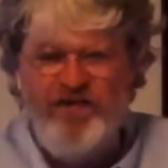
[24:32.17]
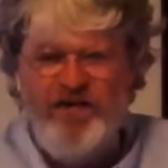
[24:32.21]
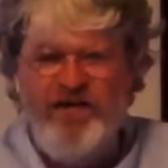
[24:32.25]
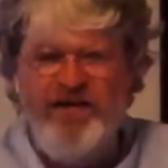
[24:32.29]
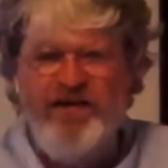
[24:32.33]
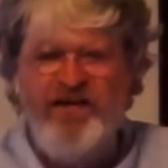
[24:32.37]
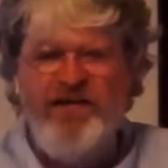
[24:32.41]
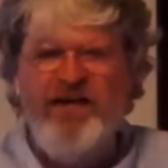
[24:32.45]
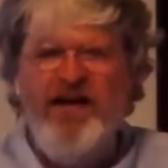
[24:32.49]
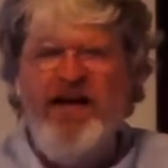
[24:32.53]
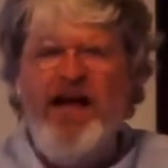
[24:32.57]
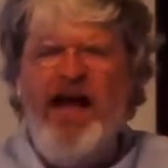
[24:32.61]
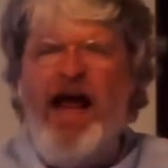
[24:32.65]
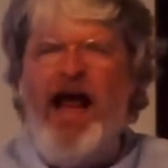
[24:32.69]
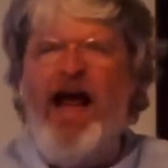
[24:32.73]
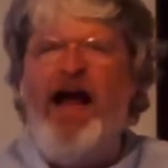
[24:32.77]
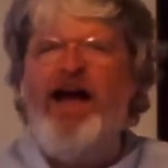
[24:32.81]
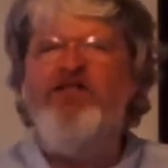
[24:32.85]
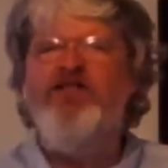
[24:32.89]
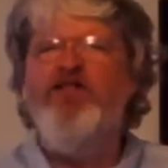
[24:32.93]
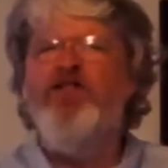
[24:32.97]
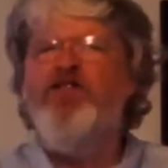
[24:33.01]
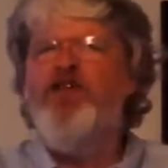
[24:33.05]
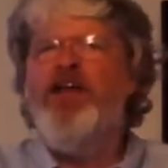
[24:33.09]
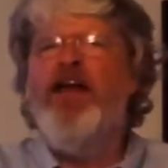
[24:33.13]
in it,
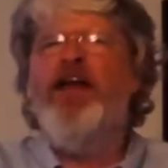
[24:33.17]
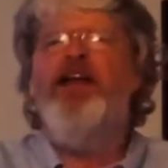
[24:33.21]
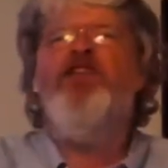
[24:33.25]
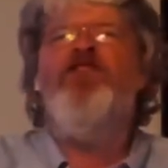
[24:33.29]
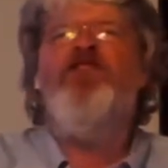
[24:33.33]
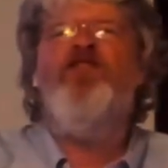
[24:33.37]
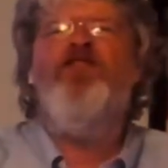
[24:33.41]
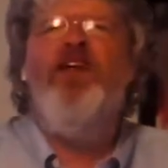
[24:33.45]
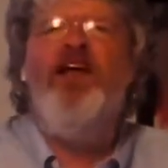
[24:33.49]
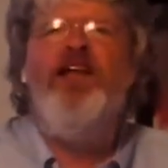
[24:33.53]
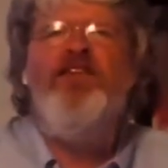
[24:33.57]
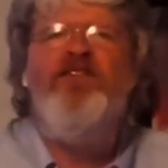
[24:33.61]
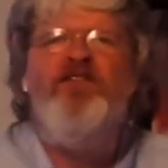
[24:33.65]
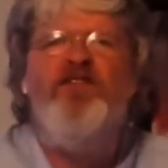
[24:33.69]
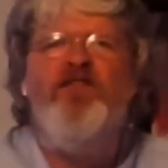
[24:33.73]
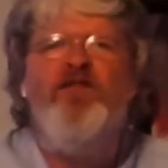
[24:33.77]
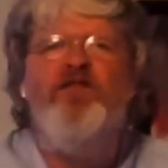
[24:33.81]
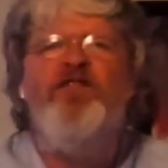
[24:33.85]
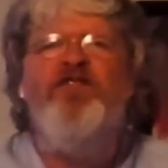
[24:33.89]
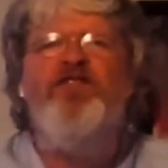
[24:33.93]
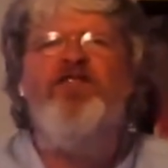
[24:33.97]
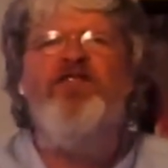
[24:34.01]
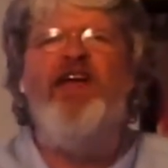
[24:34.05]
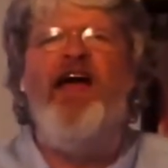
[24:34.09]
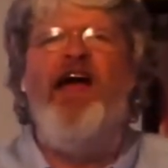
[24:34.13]
and just get a sense of
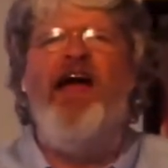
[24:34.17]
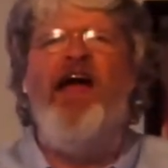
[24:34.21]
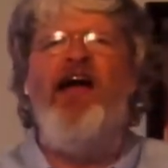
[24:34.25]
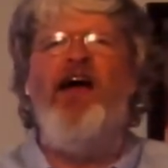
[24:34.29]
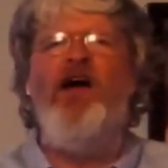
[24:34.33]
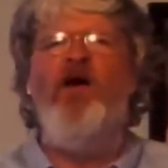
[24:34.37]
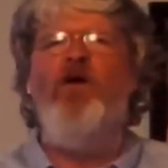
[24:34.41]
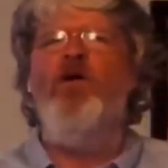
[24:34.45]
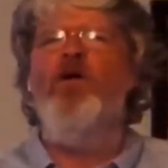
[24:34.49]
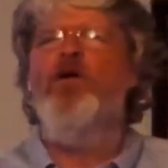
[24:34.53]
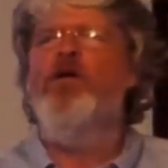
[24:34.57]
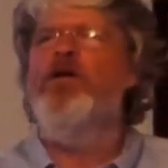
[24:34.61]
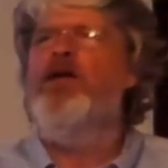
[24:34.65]
scale